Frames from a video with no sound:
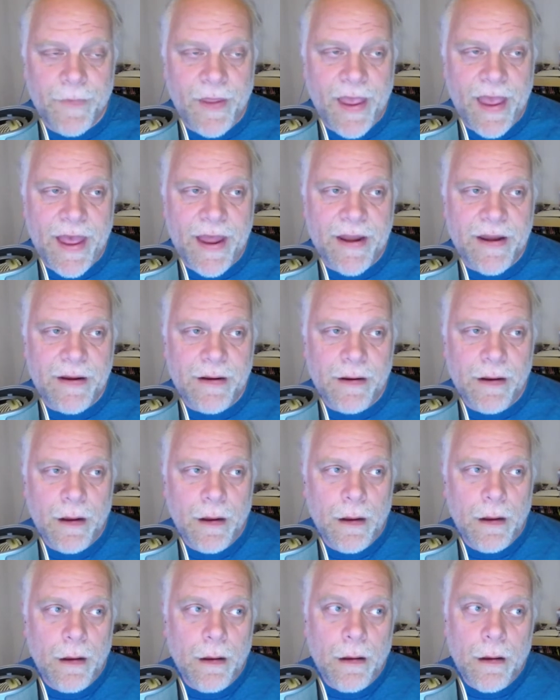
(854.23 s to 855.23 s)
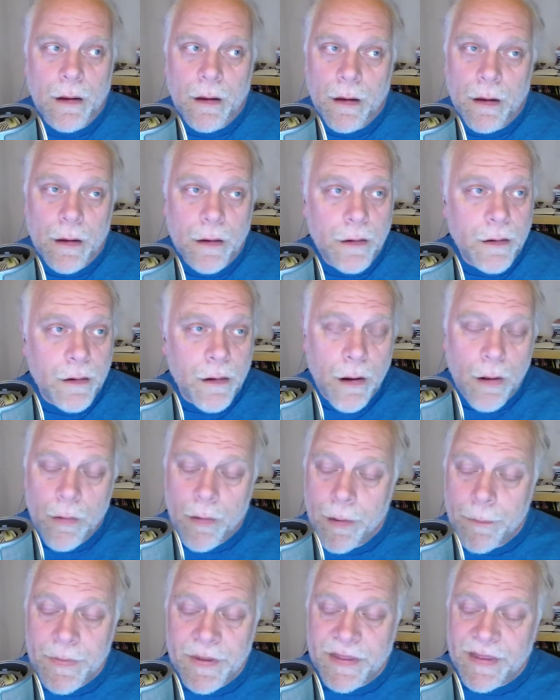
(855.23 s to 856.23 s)
And, you know,
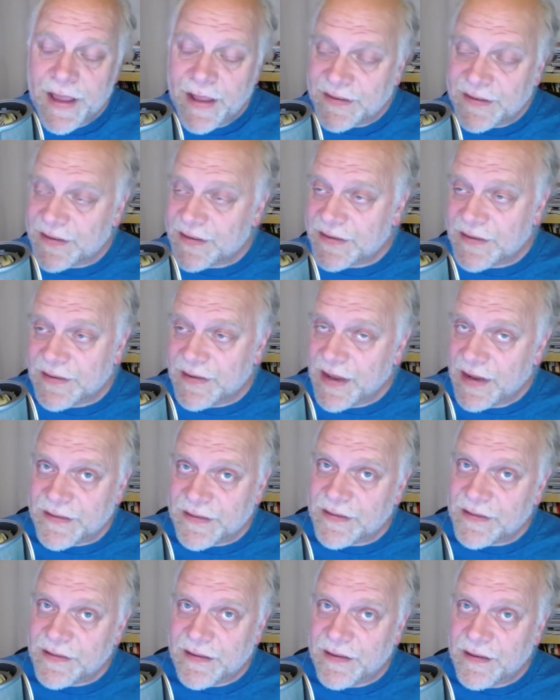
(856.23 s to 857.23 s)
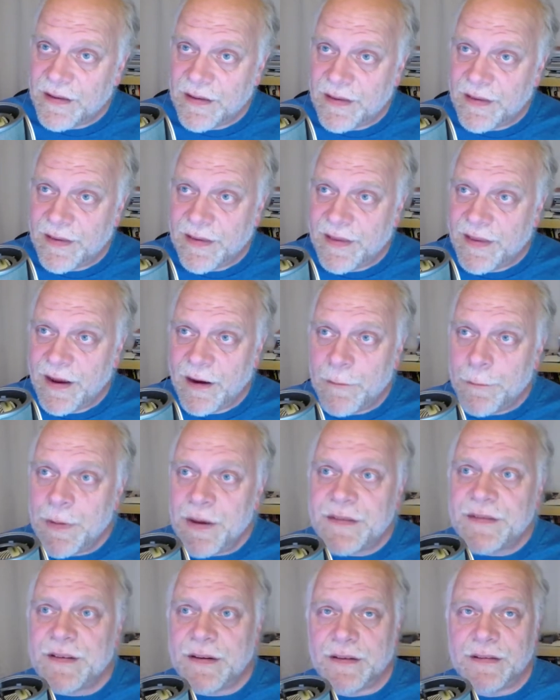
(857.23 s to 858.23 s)
I mean, that's their
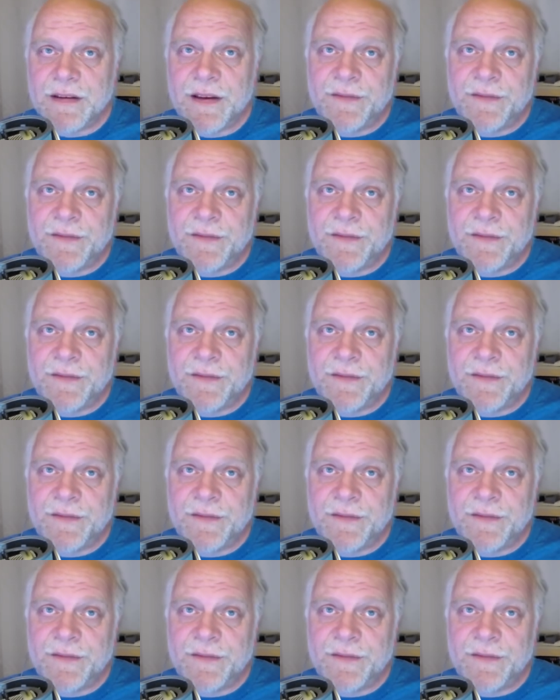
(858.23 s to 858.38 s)
business.